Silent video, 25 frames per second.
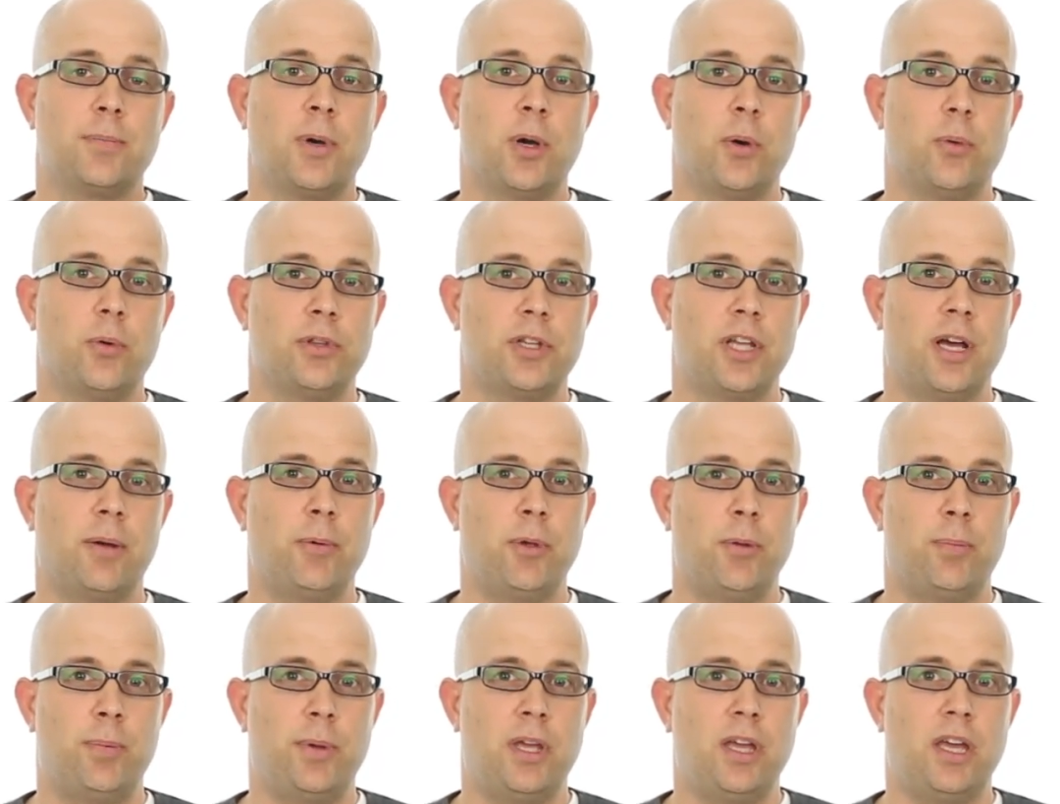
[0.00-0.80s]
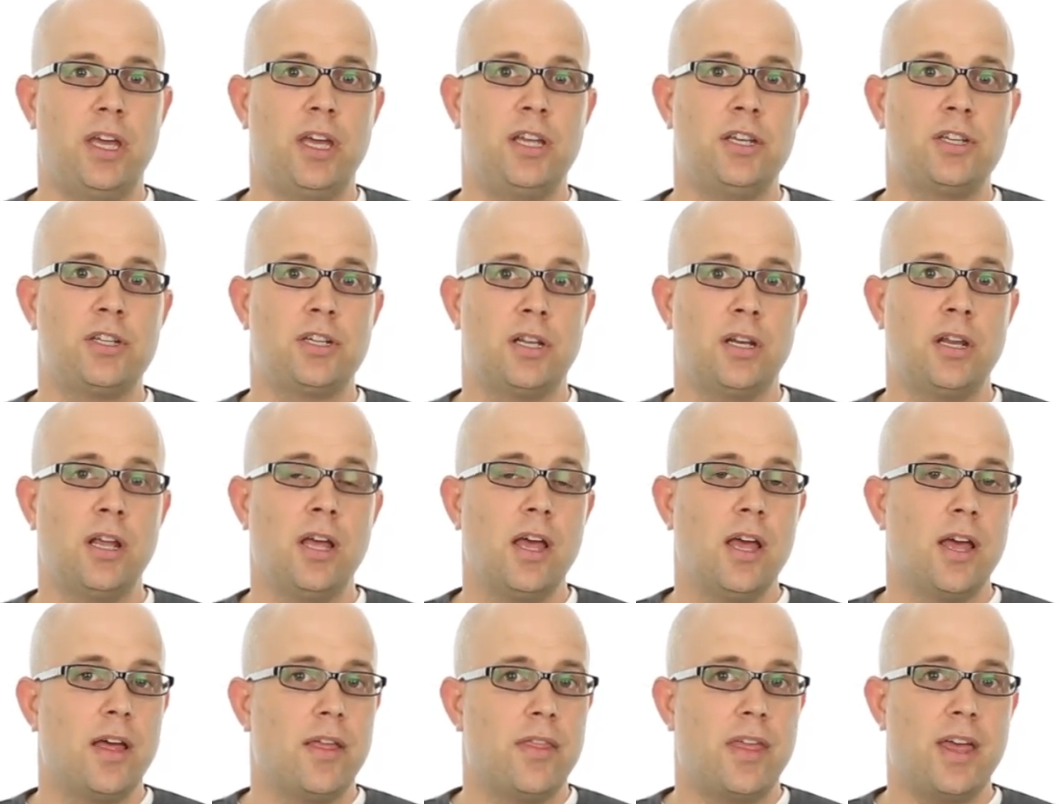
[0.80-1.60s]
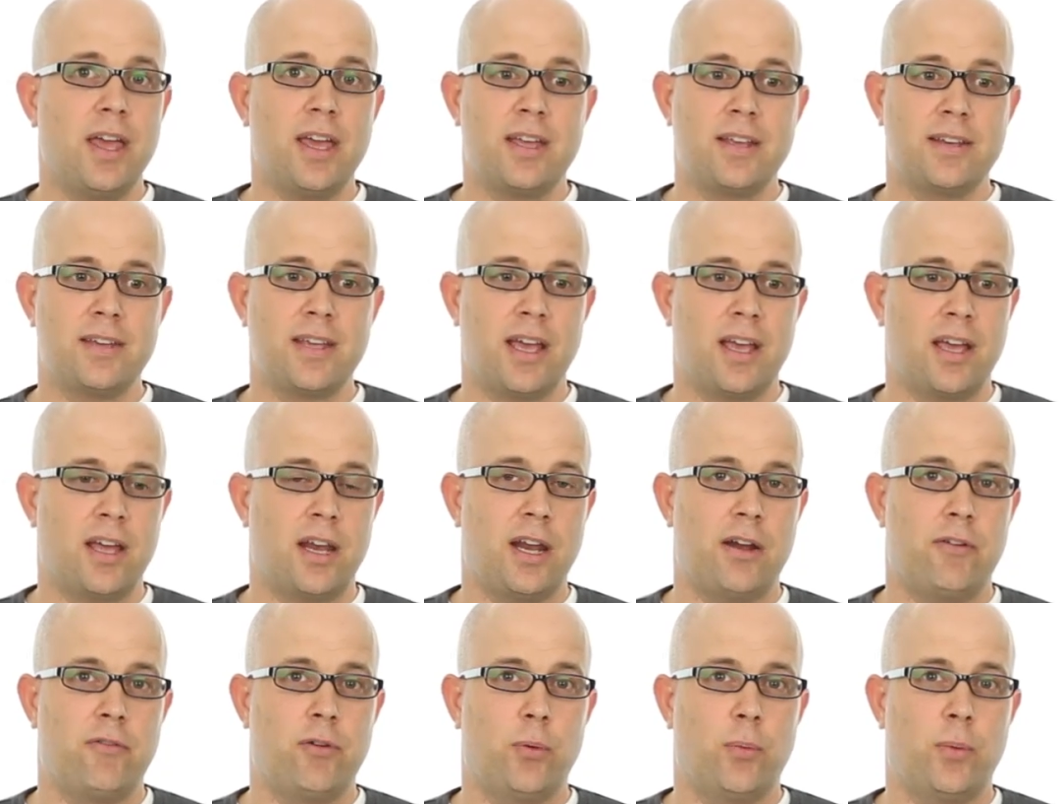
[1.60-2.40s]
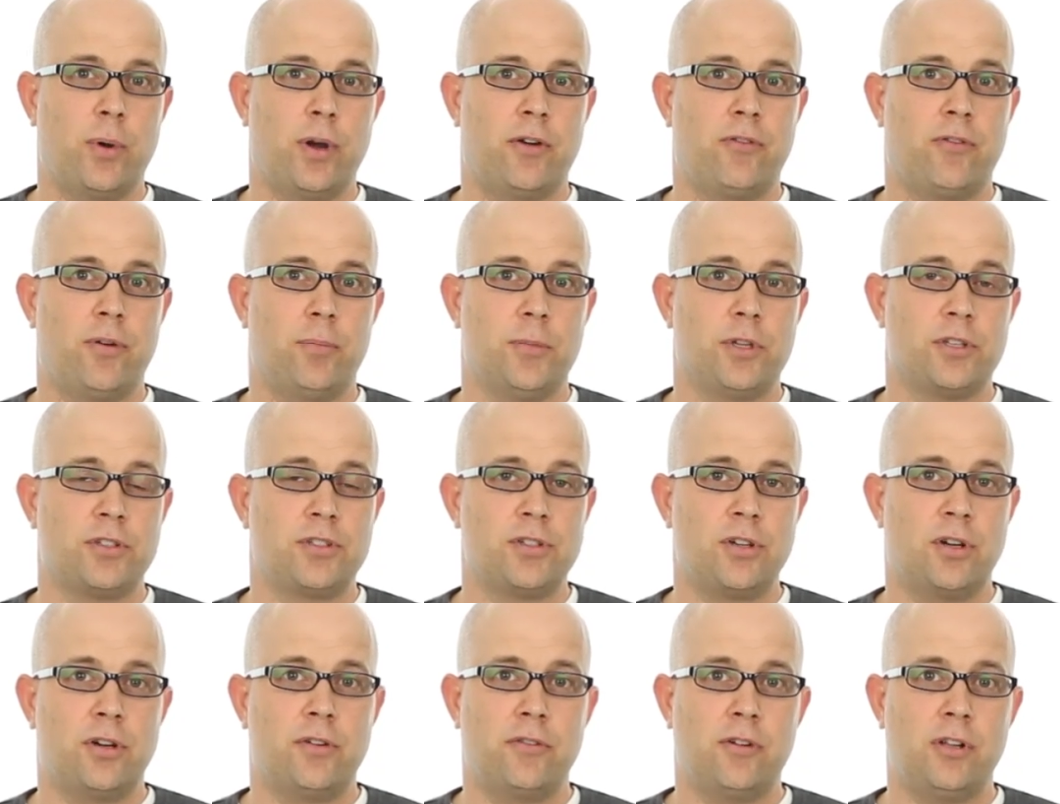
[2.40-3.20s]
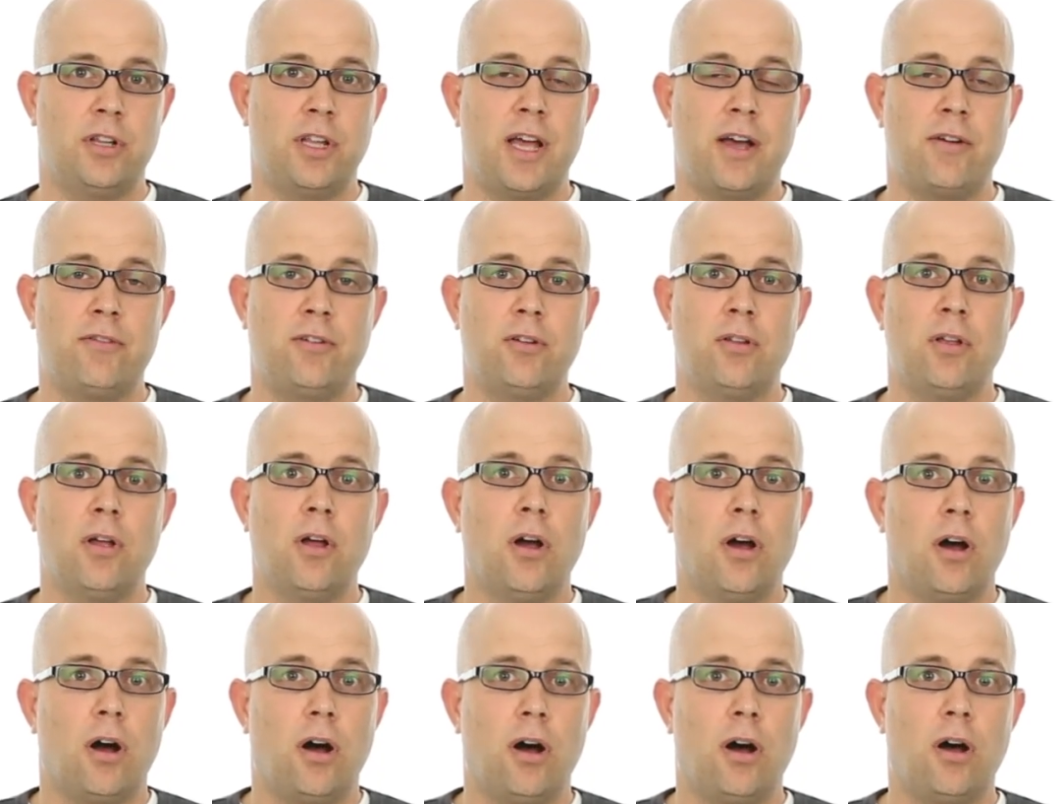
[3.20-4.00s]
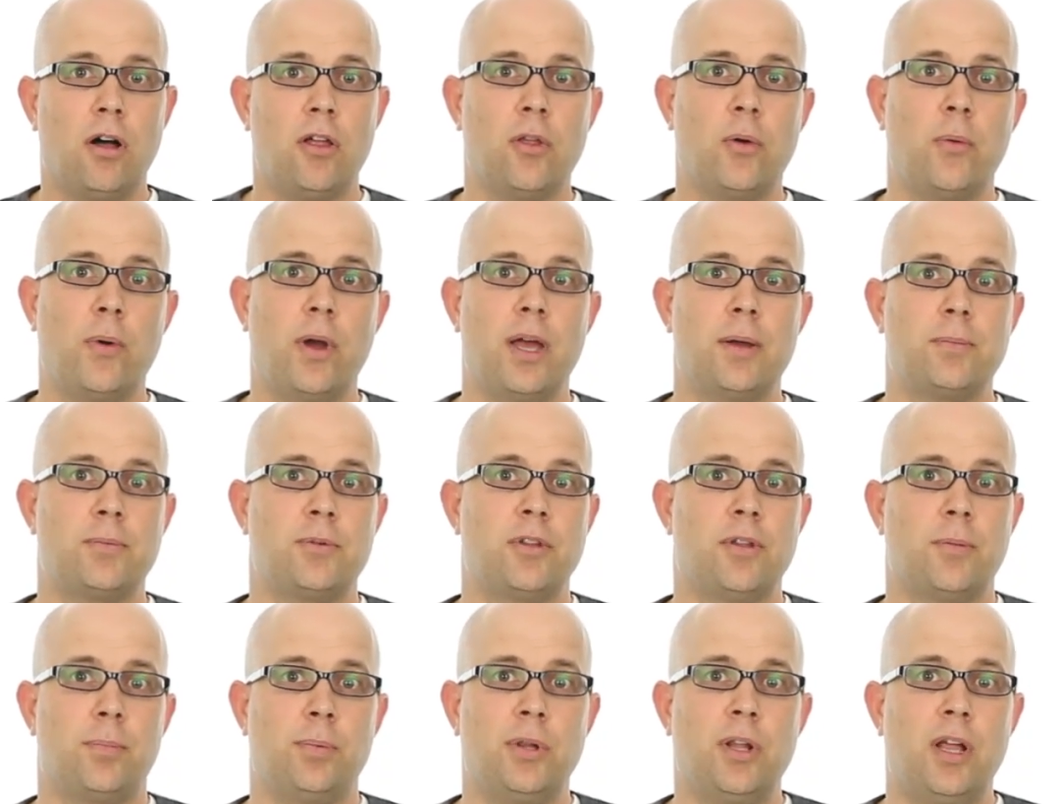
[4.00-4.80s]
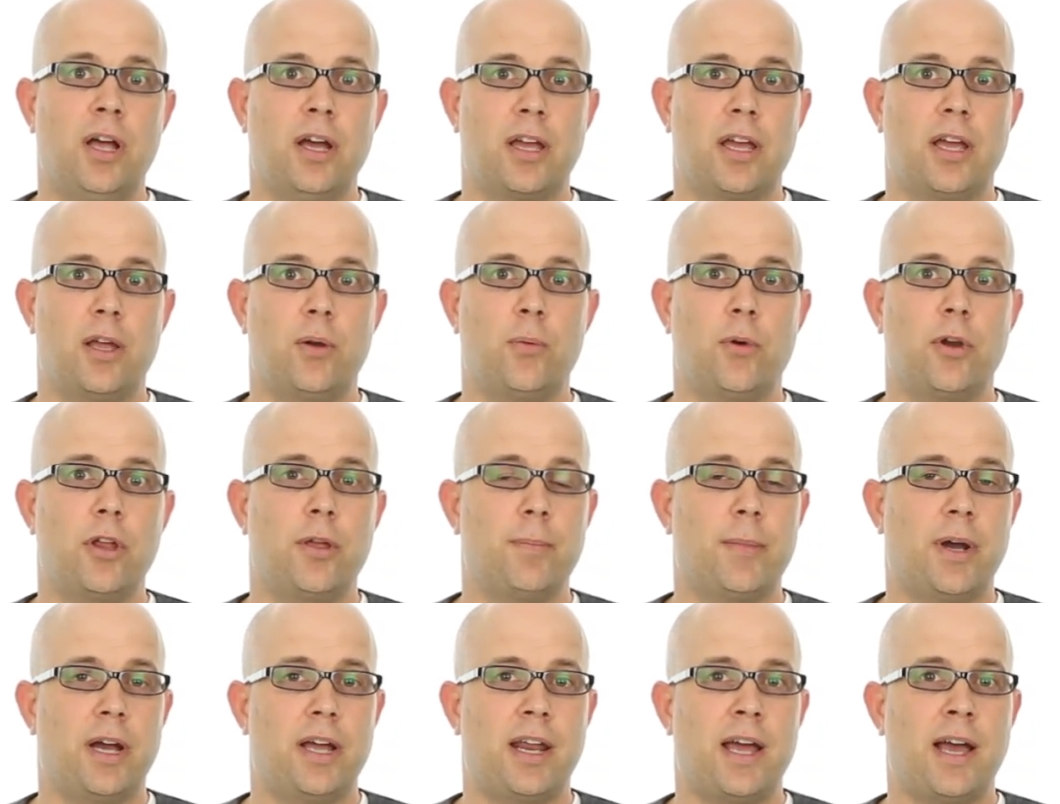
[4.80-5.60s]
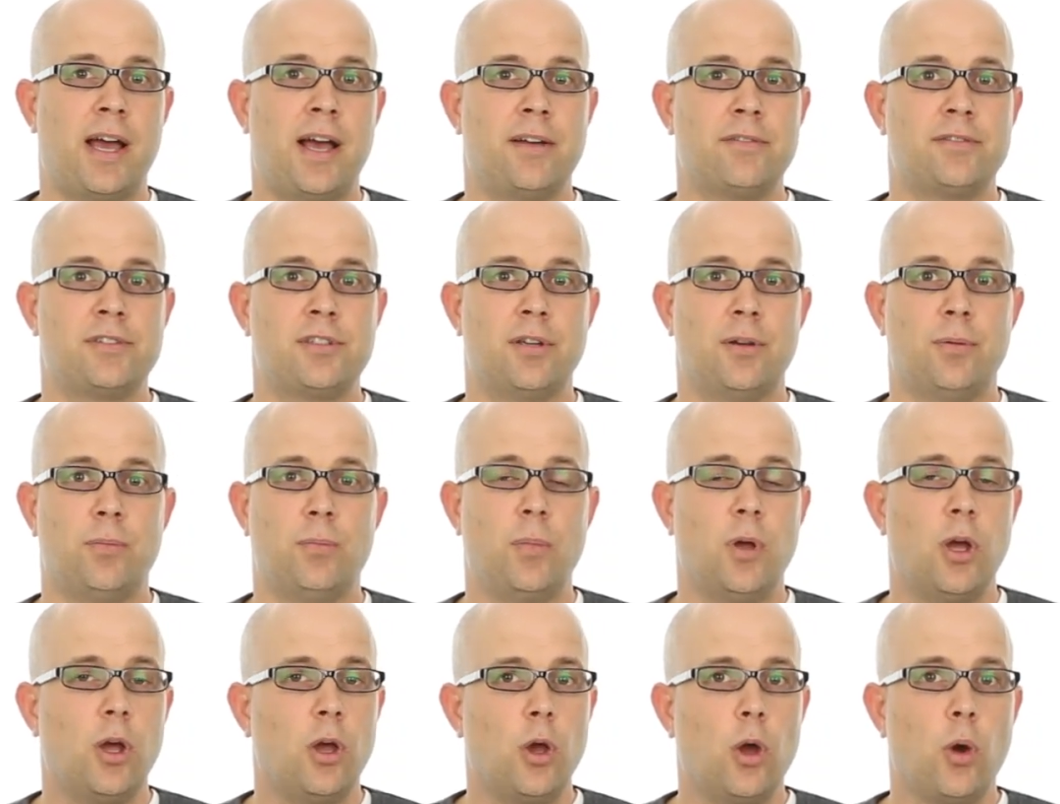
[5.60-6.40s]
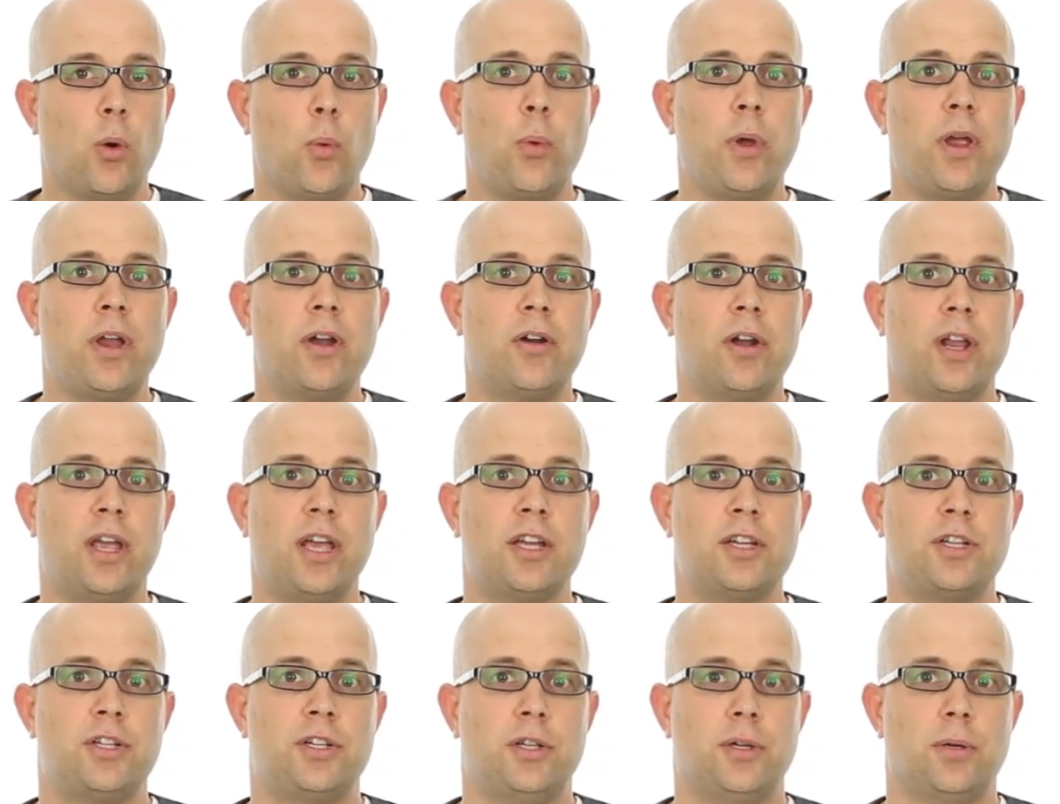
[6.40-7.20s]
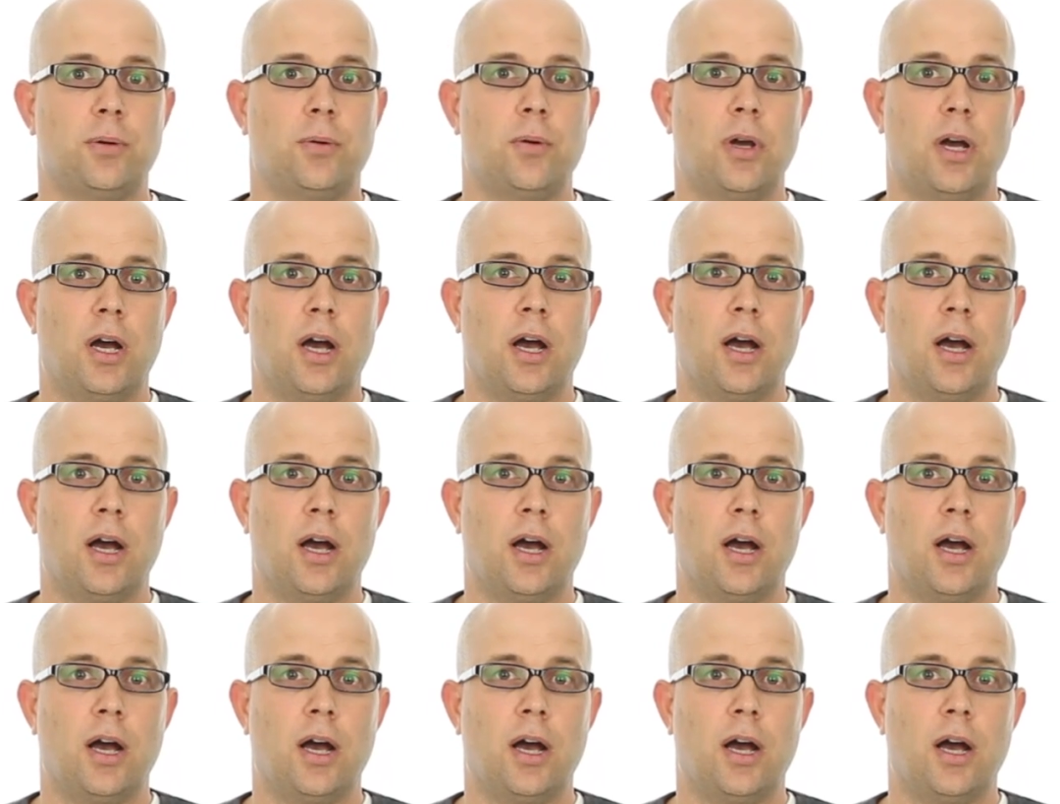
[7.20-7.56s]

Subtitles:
But with WP Engine, they can take it everywhere from the server level all the way up to the plugin where you might have some weird issue